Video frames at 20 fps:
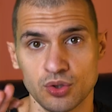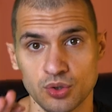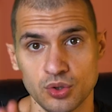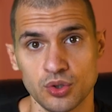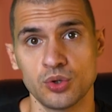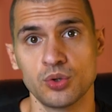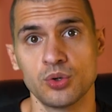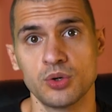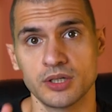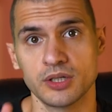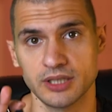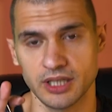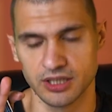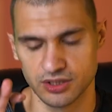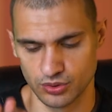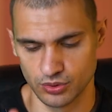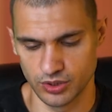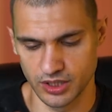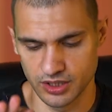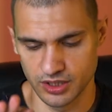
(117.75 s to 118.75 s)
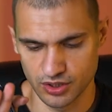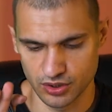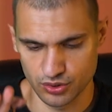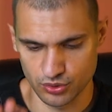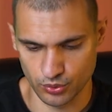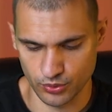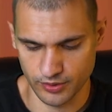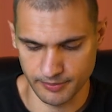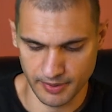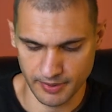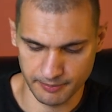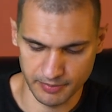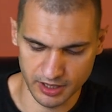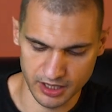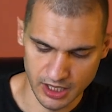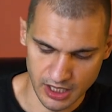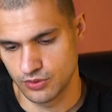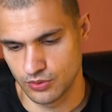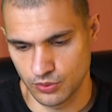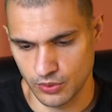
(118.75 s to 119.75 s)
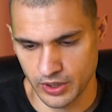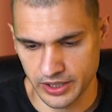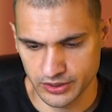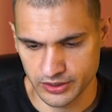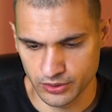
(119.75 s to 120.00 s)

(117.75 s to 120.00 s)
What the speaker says: rule that you need to remember. Why